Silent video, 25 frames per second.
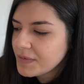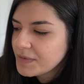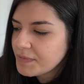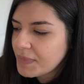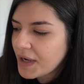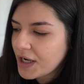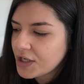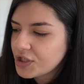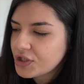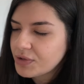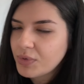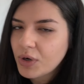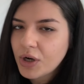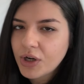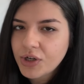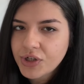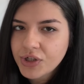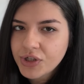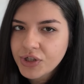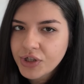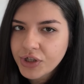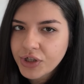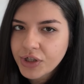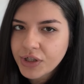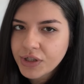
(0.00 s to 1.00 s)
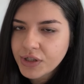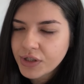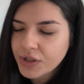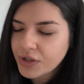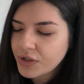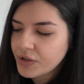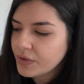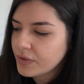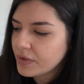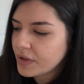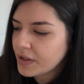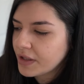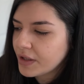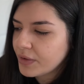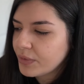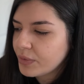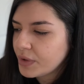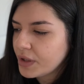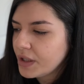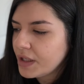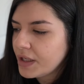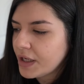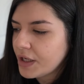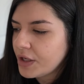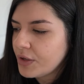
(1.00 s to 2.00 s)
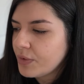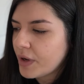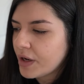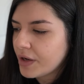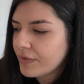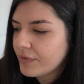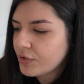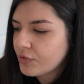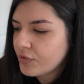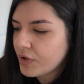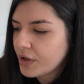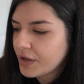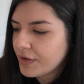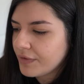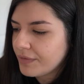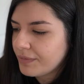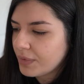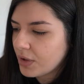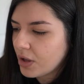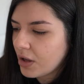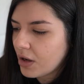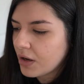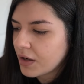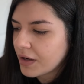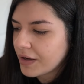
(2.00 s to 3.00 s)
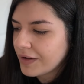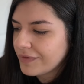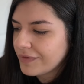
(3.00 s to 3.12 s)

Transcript: Passion projects are good to do. Like they really get you out of a creative block, I